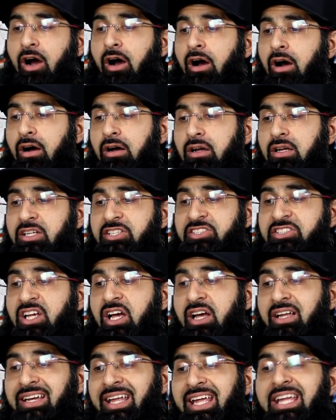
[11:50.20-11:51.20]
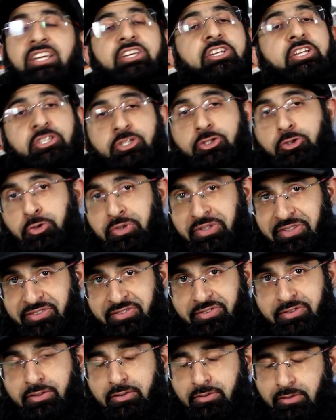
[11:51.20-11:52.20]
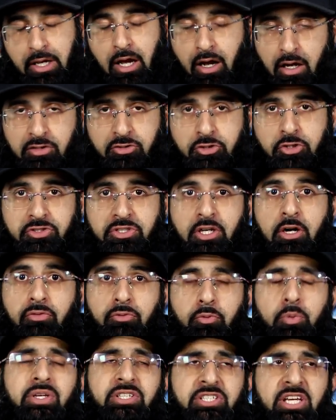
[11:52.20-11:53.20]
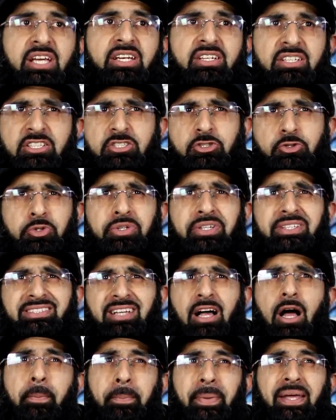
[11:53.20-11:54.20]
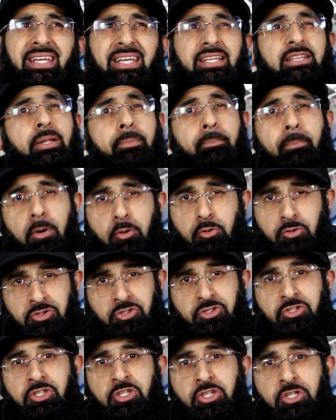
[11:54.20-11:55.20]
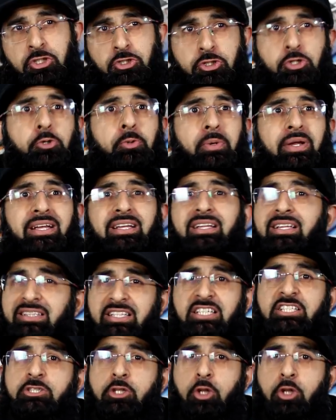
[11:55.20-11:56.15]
are certain industries. Yeah, ask yourself which industries are making the most during these